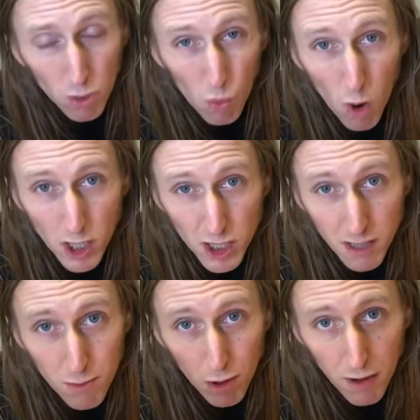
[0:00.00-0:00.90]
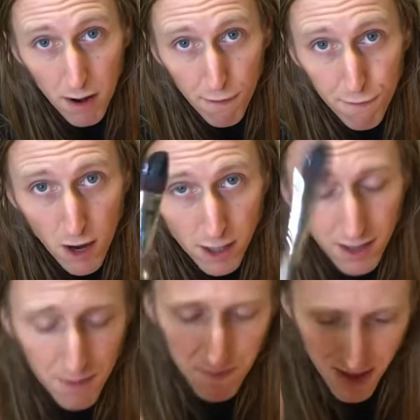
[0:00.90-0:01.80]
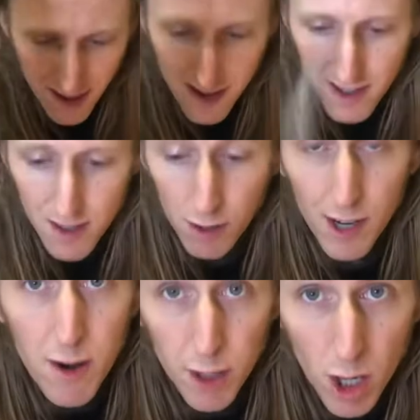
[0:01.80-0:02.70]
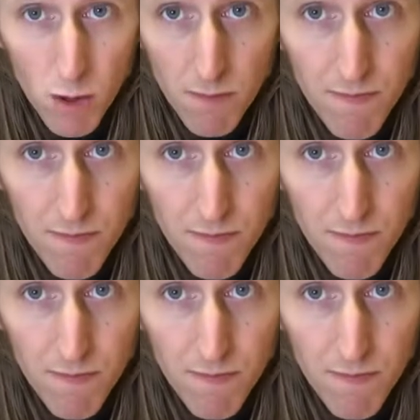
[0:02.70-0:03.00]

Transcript: to wash them, so they are fucked. So there you go.